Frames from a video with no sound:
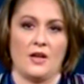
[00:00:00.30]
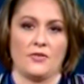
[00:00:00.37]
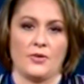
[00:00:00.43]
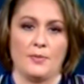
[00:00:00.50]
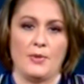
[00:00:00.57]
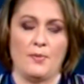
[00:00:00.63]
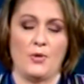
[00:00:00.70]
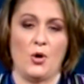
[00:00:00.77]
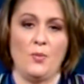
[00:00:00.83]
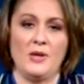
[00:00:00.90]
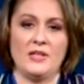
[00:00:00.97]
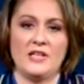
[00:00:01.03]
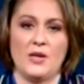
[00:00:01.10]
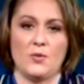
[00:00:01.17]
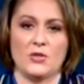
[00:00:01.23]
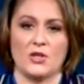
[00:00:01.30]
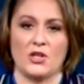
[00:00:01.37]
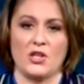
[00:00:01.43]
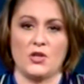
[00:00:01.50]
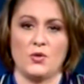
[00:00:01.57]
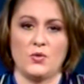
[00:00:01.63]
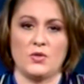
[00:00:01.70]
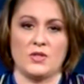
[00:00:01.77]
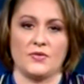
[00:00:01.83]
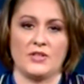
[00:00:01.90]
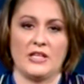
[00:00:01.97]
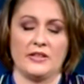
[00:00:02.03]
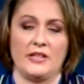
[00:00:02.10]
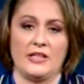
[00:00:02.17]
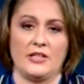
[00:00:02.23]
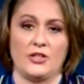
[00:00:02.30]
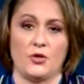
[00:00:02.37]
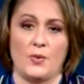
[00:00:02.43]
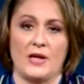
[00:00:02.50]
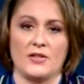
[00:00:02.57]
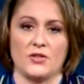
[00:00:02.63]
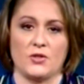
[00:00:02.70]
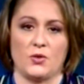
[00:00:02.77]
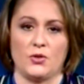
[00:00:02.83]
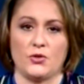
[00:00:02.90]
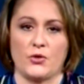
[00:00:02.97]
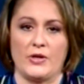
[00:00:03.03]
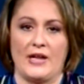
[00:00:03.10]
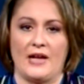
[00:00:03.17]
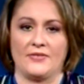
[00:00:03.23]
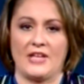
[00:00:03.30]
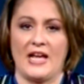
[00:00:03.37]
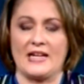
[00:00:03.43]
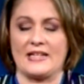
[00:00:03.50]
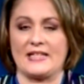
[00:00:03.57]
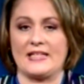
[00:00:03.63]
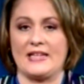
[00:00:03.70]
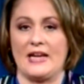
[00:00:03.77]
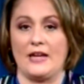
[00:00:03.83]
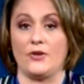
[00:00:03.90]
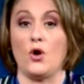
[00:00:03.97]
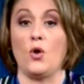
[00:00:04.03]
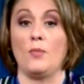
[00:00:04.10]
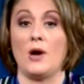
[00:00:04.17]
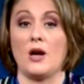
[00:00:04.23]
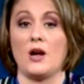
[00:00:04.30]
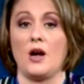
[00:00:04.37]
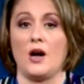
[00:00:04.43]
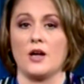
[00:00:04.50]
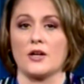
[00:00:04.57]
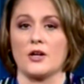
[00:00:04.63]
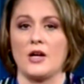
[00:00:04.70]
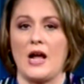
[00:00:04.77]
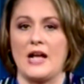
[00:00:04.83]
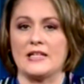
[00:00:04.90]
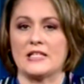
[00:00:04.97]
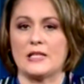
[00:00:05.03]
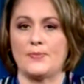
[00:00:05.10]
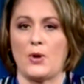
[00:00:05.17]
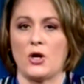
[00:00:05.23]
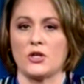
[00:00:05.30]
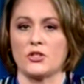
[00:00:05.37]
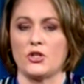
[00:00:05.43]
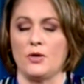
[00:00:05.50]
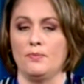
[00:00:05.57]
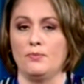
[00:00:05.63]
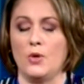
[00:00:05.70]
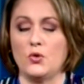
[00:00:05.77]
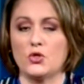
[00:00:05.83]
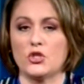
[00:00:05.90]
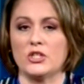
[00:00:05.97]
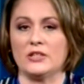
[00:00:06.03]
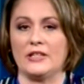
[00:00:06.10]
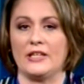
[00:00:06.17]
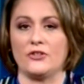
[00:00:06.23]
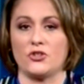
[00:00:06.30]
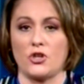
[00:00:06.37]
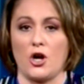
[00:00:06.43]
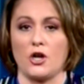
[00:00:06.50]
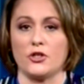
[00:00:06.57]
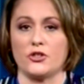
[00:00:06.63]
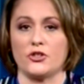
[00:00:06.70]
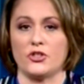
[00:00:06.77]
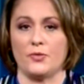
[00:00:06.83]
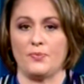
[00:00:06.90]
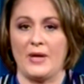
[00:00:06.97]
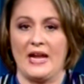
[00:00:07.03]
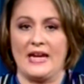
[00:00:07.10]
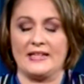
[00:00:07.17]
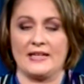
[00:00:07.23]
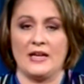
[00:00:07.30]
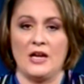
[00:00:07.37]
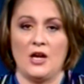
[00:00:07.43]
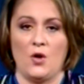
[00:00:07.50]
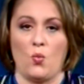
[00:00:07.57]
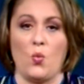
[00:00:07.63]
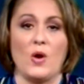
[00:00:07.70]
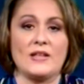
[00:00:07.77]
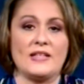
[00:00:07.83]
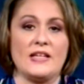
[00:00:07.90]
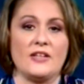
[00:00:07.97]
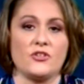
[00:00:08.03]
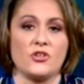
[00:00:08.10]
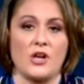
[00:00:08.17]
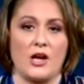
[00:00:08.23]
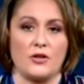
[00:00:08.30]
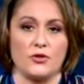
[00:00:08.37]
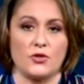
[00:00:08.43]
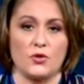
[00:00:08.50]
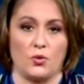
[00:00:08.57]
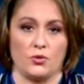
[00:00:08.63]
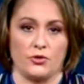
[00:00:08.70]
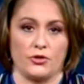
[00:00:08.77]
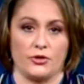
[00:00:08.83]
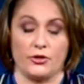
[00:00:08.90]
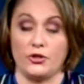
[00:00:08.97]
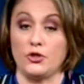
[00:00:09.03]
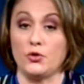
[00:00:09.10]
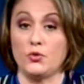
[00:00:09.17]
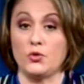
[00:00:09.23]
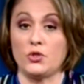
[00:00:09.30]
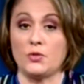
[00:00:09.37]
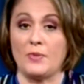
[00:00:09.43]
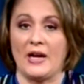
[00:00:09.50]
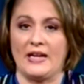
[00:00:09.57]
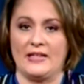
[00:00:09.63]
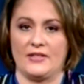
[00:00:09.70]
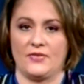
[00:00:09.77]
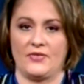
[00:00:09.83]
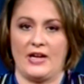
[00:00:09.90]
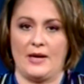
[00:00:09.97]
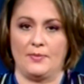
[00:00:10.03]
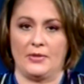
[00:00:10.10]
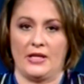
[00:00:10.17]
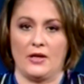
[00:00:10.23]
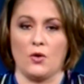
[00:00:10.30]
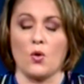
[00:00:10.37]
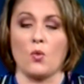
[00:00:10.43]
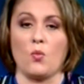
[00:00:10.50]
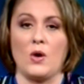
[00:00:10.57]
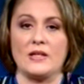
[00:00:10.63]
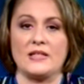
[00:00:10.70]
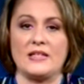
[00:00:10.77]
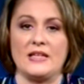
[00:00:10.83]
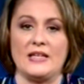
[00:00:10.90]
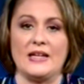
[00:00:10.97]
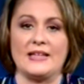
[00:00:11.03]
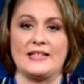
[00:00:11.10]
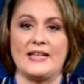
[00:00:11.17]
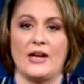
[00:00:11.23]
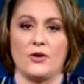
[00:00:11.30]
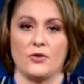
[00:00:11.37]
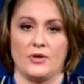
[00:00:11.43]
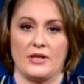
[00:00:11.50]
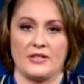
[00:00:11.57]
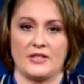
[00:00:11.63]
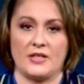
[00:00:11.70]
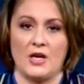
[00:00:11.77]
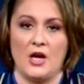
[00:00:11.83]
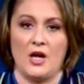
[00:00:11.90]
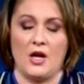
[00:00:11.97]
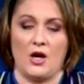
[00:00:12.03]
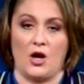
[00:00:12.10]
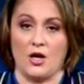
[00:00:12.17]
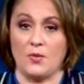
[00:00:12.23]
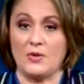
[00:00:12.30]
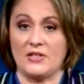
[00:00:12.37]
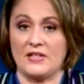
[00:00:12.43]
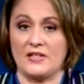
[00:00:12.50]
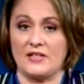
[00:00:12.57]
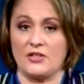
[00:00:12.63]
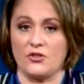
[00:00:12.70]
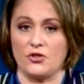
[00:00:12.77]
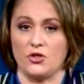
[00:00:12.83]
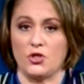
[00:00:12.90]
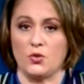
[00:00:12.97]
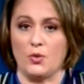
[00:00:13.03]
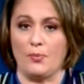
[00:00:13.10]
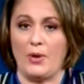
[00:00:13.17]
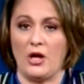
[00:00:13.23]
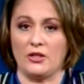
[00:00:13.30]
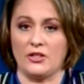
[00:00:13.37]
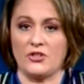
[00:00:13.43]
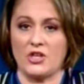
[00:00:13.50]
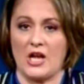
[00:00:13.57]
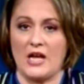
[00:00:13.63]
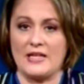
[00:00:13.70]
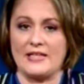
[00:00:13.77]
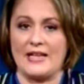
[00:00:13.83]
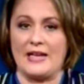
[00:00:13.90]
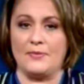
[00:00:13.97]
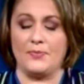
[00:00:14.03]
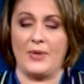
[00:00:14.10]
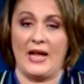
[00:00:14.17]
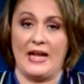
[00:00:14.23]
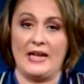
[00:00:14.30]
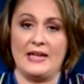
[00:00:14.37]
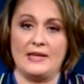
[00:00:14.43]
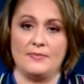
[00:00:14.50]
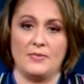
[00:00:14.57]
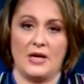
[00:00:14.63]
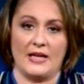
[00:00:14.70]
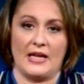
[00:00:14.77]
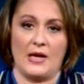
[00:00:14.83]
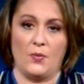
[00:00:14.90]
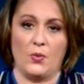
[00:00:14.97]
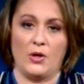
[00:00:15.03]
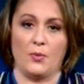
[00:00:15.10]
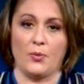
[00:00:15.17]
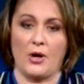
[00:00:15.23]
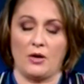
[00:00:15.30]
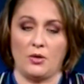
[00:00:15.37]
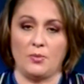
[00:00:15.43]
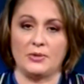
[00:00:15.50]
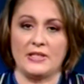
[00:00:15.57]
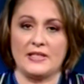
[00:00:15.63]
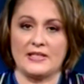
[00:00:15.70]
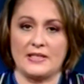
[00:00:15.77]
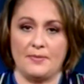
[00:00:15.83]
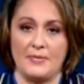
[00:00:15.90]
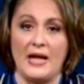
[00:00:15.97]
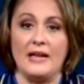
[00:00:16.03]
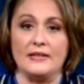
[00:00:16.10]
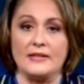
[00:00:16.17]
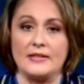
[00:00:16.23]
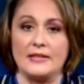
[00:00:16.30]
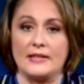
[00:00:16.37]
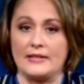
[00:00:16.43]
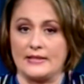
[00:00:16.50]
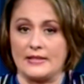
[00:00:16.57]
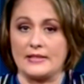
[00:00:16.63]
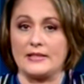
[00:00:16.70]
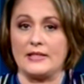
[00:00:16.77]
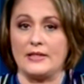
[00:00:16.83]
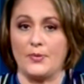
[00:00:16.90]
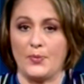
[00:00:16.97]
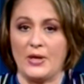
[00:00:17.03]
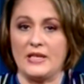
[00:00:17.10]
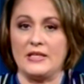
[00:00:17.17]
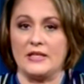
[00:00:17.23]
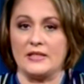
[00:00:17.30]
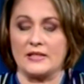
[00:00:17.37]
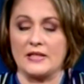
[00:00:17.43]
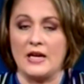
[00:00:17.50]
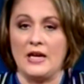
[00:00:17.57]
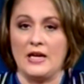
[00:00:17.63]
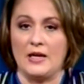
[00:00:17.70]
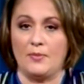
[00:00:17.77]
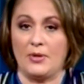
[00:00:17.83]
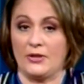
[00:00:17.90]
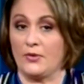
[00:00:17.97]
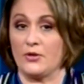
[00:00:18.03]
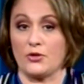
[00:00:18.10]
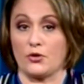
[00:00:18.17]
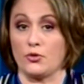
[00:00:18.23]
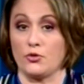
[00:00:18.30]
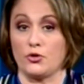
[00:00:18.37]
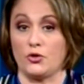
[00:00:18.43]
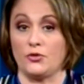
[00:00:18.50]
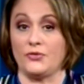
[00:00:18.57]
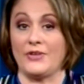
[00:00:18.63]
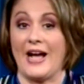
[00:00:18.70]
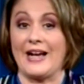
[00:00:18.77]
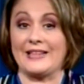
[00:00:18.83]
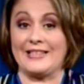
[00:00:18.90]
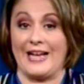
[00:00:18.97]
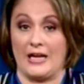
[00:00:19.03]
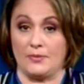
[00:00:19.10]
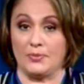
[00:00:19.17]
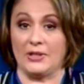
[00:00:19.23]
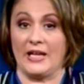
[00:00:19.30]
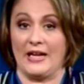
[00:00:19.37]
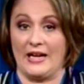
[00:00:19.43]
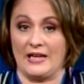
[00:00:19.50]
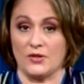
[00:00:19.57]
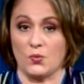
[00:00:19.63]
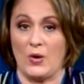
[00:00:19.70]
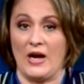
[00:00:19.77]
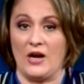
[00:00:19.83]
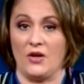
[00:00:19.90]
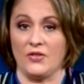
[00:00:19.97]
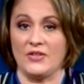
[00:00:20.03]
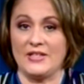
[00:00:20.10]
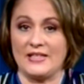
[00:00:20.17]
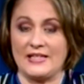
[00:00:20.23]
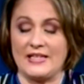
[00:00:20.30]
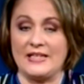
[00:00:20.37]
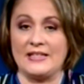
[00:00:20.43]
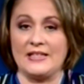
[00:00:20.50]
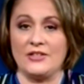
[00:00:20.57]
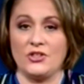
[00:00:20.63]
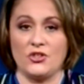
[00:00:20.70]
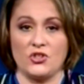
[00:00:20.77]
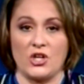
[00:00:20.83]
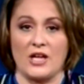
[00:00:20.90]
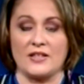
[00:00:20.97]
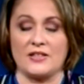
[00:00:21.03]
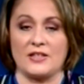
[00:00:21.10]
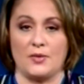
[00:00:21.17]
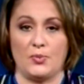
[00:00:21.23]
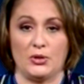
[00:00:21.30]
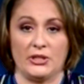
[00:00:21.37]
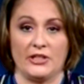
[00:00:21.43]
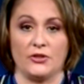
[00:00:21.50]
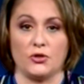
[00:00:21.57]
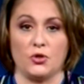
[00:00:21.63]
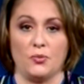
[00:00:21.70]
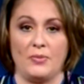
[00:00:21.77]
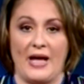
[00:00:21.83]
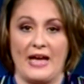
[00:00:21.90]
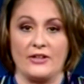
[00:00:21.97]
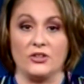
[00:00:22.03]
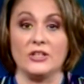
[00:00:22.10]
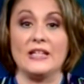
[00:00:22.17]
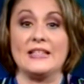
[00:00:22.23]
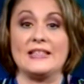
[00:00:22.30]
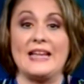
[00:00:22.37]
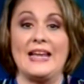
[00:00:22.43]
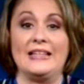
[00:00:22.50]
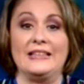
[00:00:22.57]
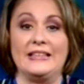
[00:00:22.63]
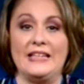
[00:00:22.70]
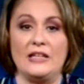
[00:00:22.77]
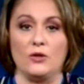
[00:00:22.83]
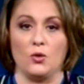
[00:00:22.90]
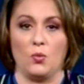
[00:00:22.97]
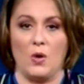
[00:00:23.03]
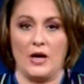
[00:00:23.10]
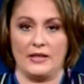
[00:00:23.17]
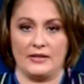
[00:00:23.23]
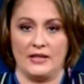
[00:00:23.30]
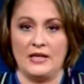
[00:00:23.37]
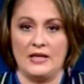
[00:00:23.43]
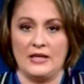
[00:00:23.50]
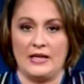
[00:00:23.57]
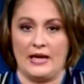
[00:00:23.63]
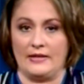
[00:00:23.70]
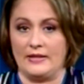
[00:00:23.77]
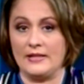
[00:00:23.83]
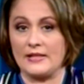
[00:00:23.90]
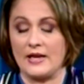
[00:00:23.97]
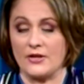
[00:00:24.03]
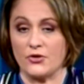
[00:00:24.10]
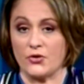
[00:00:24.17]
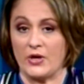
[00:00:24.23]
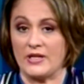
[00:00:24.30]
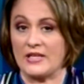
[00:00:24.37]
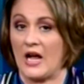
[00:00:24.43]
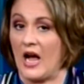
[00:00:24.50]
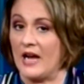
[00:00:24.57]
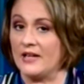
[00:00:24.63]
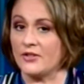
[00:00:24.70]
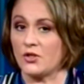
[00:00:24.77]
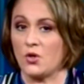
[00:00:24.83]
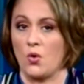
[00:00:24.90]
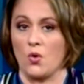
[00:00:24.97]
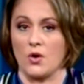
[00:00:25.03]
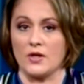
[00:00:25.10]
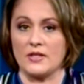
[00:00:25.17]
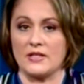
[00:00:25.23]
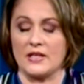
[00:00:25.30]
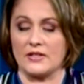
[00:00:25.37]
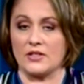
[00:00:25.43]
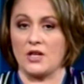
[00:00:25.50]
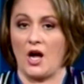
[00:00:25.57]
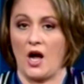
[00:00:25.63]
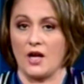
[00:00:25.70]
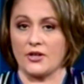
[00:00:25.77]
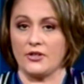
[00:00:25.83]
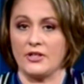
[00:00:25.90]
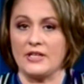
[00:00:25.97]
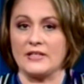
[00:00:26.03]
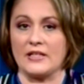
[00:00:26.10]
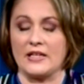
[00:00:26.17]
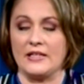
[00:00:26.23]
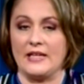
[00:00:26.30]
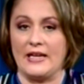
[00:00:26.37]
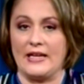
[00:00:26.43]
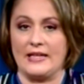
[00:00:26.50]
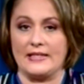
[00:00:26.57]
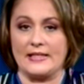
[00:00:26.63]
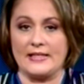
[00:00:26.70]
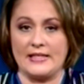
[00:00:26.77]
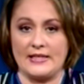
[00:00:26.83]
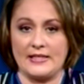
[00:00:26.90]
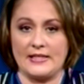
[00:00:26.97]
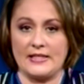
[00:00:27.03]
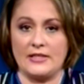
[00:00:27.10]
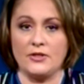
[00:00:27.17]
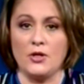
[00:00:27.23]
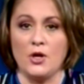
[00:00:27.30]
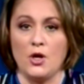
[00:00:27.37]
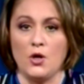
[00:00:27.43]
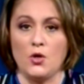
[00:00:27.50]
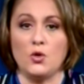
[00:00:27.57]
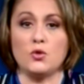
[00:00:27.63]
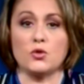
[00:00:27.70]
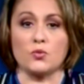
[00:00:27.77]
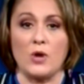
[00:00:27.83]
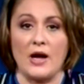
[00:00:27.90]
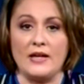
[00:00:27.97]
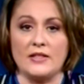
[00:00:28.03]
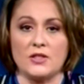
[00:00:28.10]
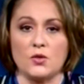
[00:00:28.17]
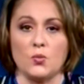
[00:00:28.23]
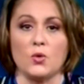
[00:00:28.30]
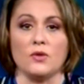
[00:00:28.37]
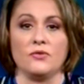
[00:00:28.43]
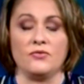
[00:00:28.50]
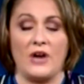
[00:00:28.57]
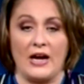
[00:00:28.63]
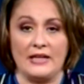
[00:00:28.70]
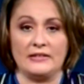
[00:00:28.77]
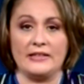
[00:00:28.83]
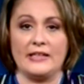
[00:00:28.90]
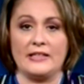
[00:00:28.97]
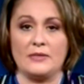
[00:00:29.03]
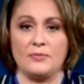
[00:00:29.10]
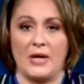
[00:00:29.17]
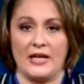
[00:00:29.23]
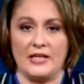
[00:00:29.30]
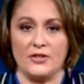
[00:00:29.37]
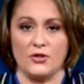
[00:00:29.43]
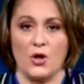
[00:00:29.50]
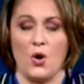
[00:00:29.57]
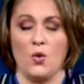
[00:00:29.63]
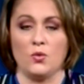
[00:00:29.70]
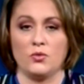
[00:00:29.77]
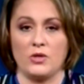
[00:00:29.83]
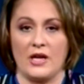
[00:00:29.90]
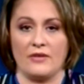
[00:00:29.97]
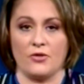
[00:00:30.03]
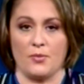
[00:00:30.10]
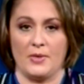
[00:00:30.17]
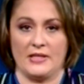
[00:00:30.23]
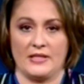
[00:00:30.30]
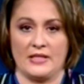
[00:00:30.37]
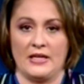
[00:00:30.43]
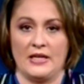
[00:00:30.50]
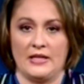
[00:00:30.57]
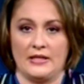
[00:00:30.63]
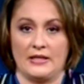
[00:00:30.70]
From the moment he was accused of killing a U.S. soldier in Afghanistan, Omar Khadr has sparked emotionally charged debate. Was he a child soldier used by his family, or was he a terrorist? Ottawa's decision to apologize and pay him money will probably cement existing opinions. But there is a crucial fact at play as well. This isn't just a political battle, it's a legal one. And this country's highest court says Khadr is a Canadian citizen whose rights were violated by his own government. Island.